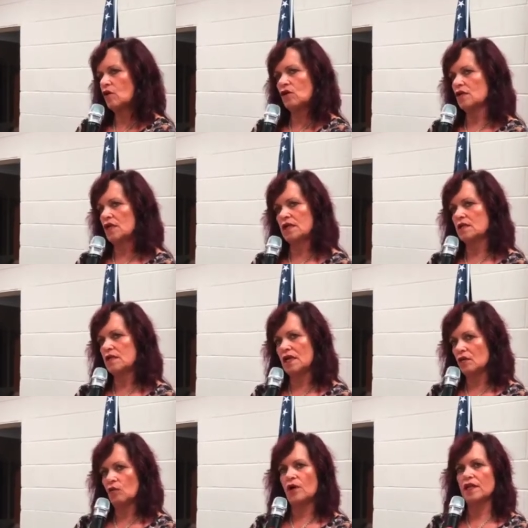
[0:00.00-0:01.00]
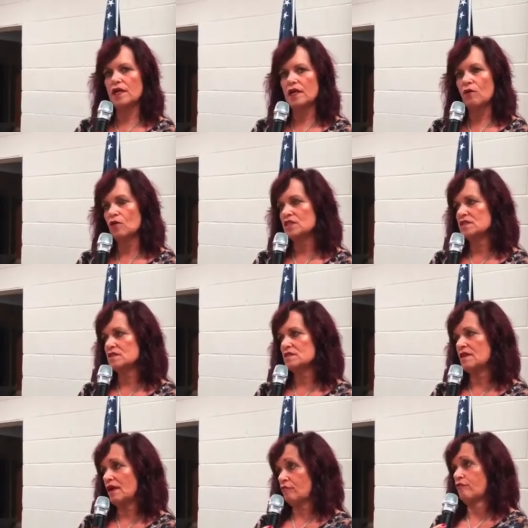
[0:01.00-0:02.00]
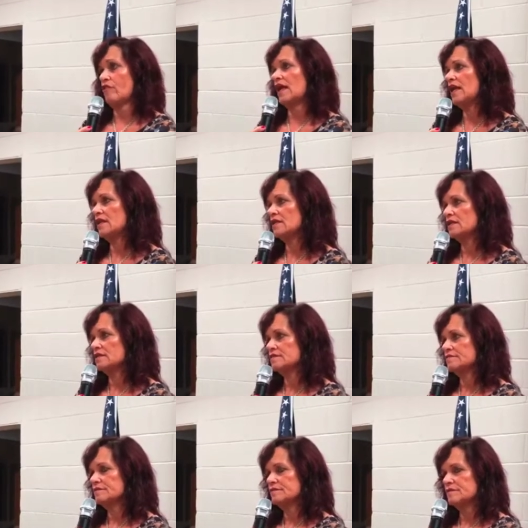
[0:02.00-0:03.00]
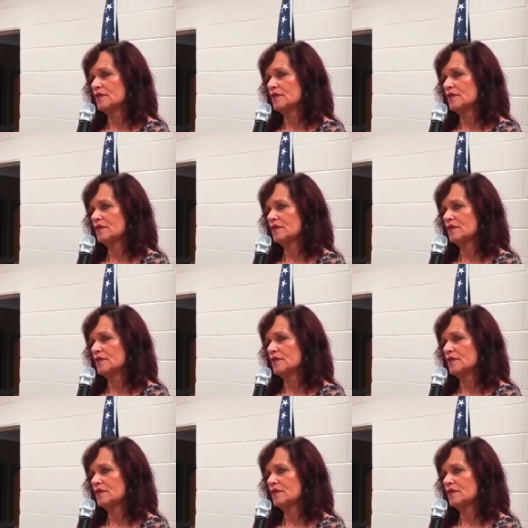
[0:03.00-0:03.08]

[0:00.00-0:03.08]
couldn't deal with it. It was their friend.